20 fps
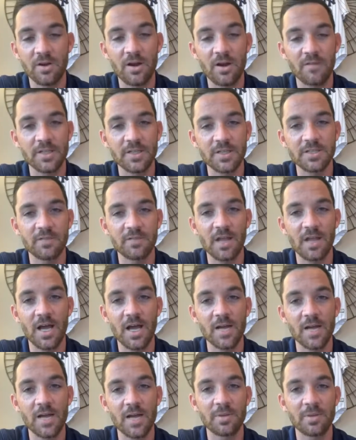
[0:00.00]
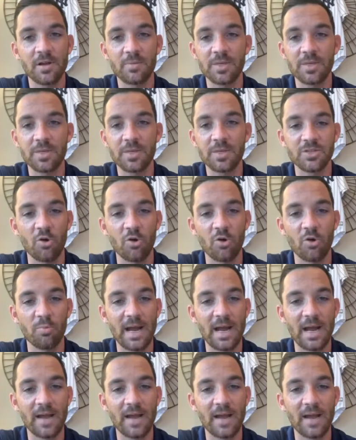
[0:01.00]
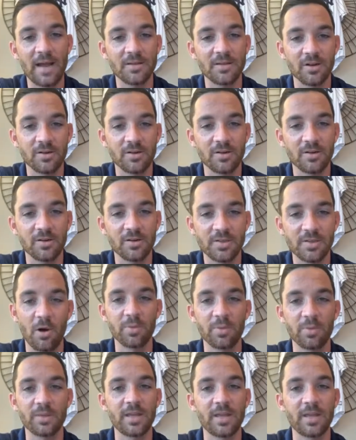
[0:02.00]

but they're going to be so bad this year. So I'm hoping they just